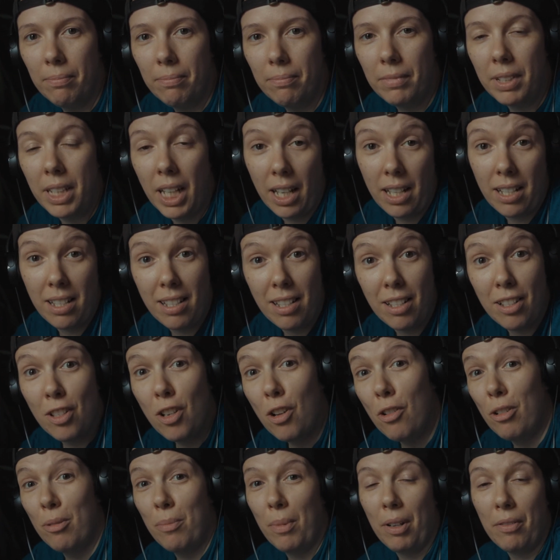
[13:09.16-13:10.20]
yes,
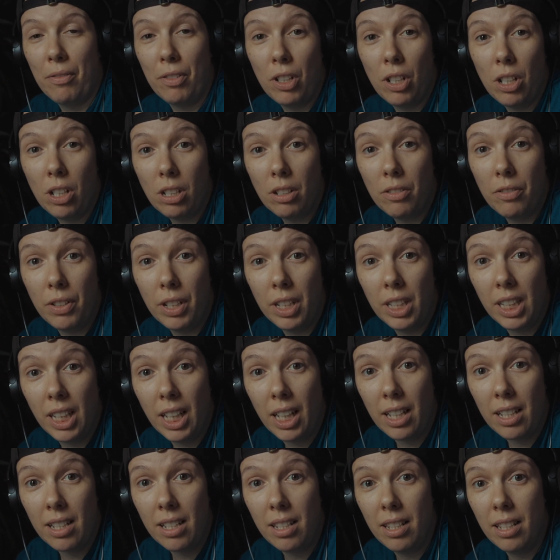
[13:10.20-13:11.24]
so in my photography
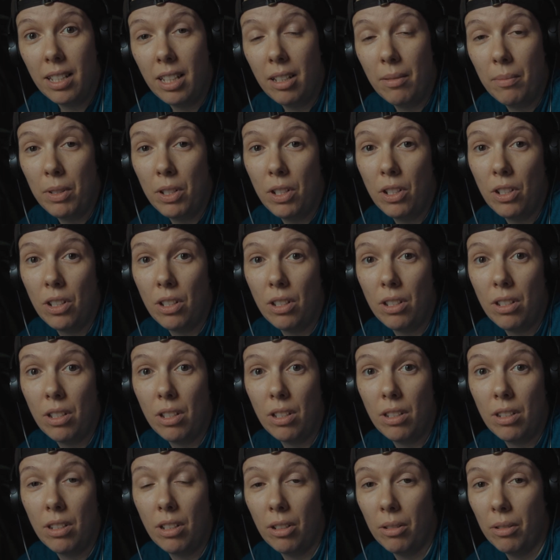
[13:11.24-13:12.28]
class, the images,
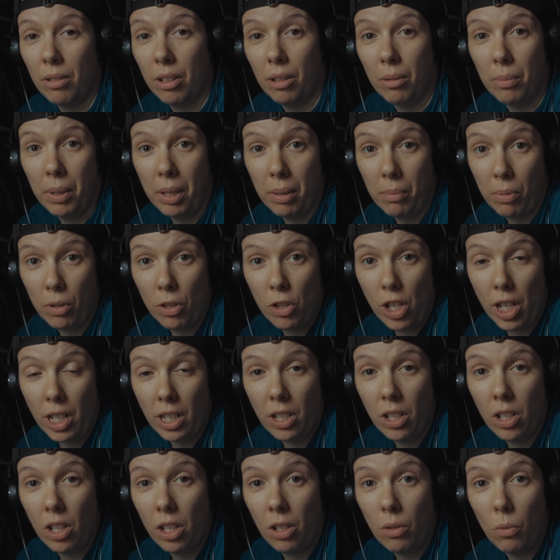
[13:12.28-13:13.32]
they're being
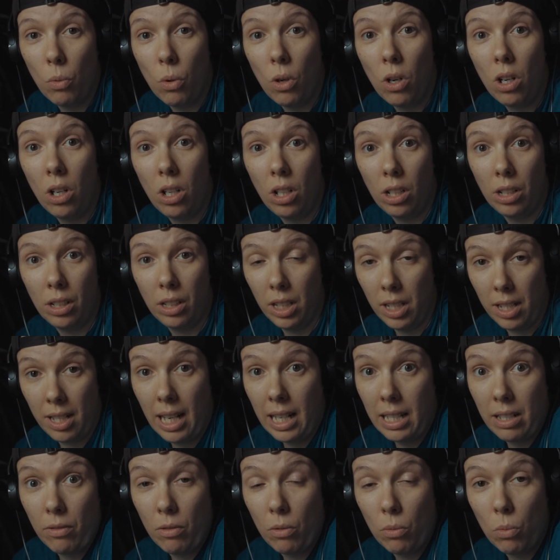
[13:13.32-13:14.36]
projected on the wall, the
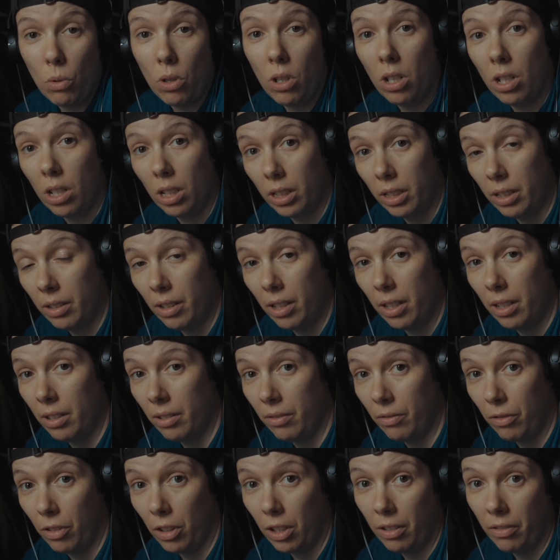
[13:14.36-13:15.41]
size of the wall, and in
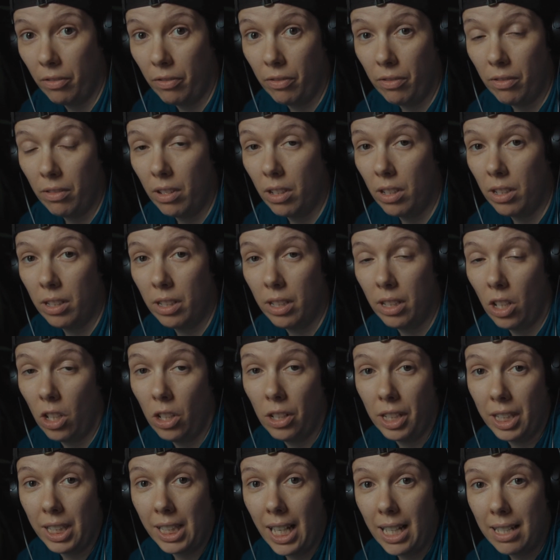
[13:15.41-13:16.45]
front of all
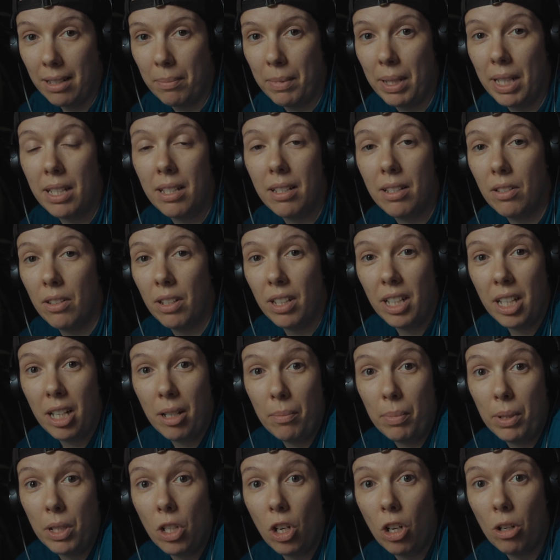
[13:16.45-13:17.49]
the classmates, so they
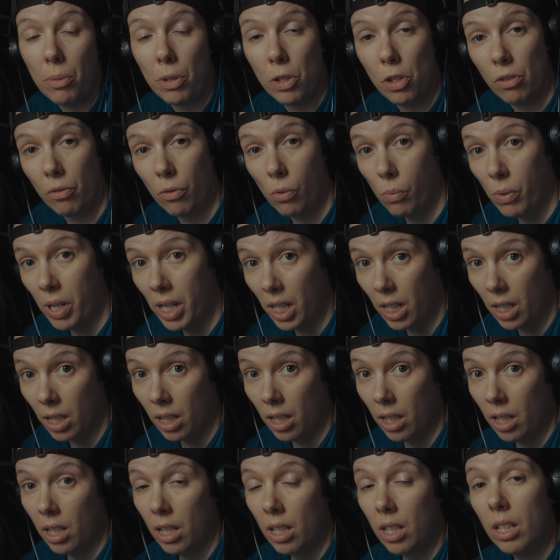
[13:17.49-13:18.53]
can't be garbage. You have a week
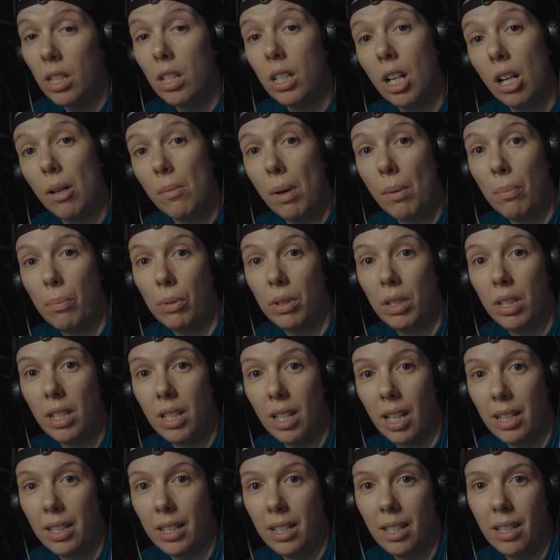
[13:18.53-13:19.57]
to come up with these
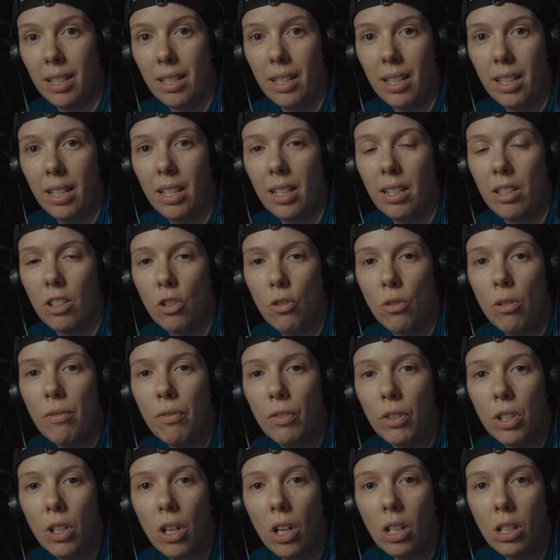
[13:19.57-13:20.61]
ideas, and it's street
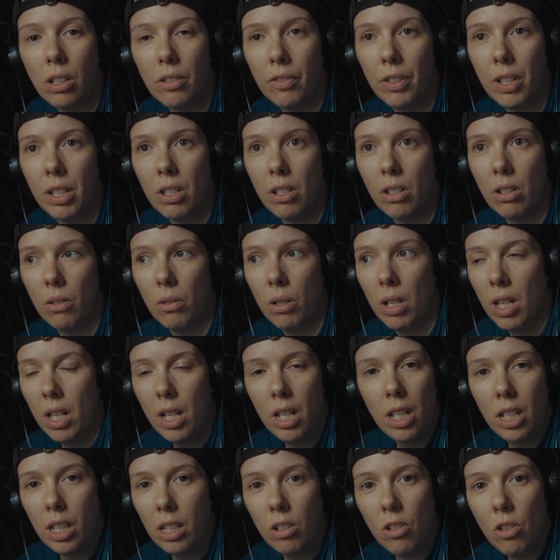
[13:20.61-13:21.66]
photography, so
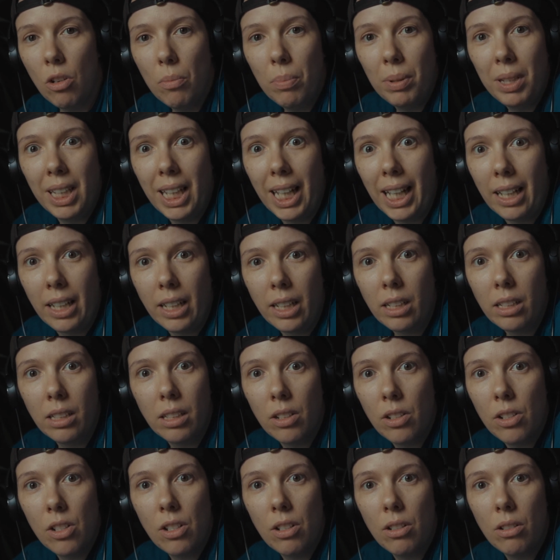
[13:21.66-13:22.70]
there's no planning,
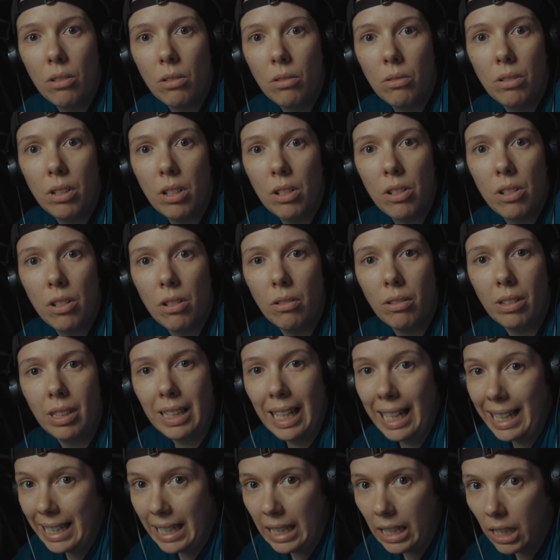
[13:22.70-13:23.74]
there's no
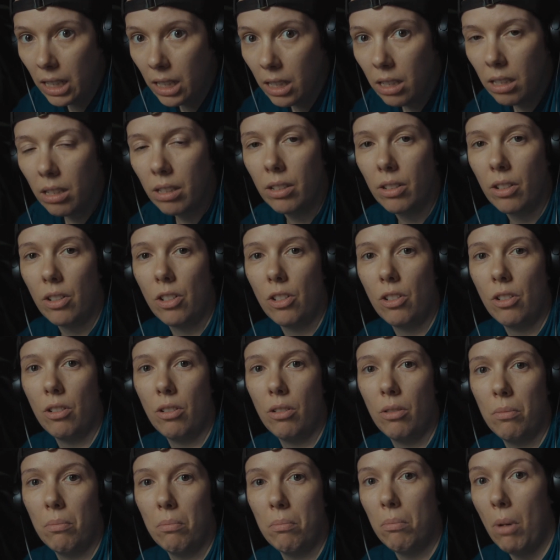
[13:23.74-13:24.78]
lighting, there's
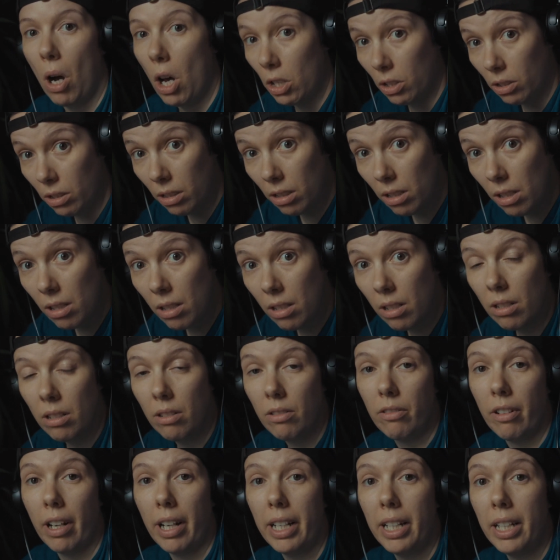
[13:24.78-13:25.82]
no models,
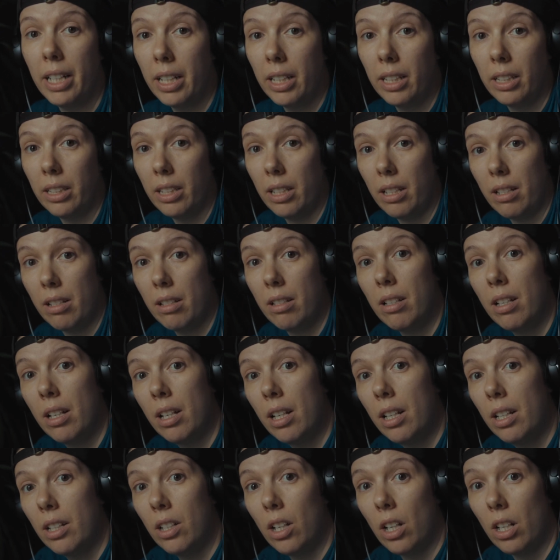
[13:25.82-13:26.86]
right? At least
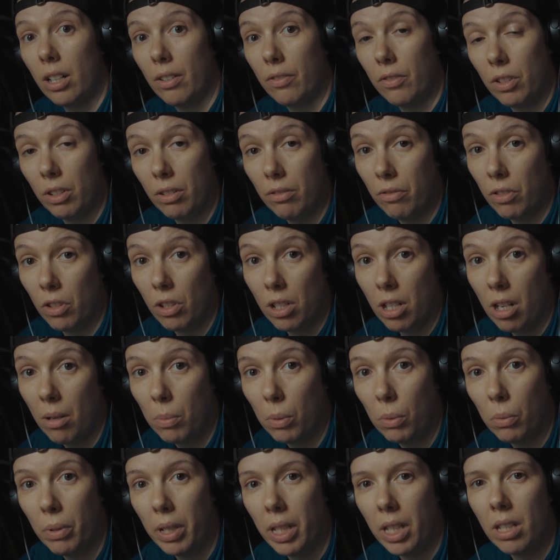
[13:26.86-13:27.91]
not after the first
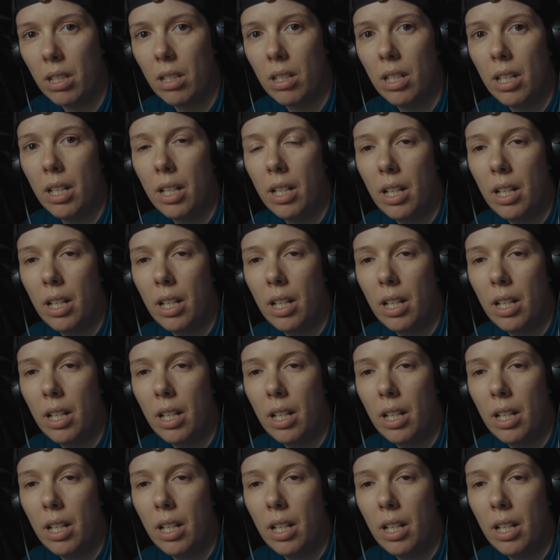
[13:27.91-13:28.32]
couple weeks.